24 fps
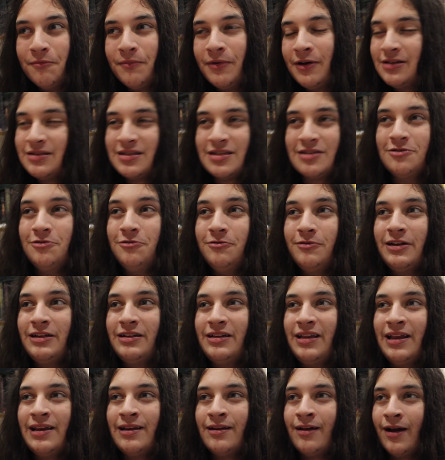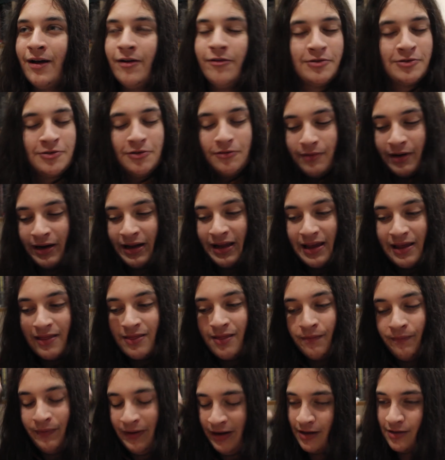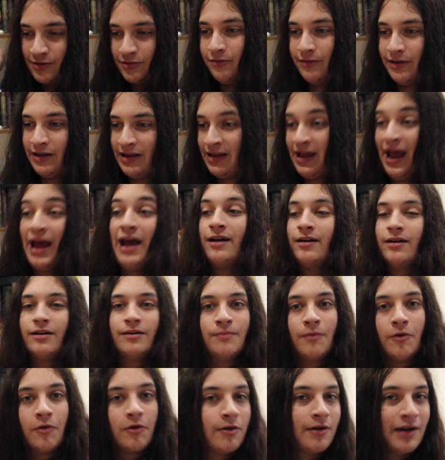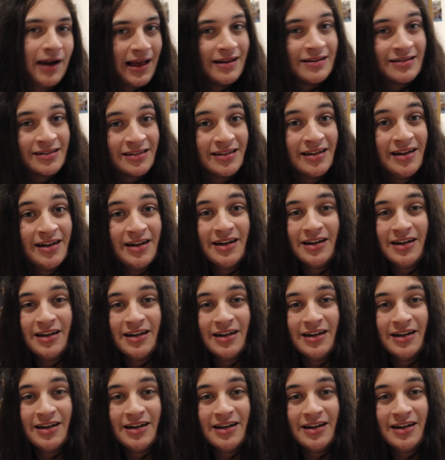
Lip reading: because it's already done now, it's already in the bin, it's already canon more or less,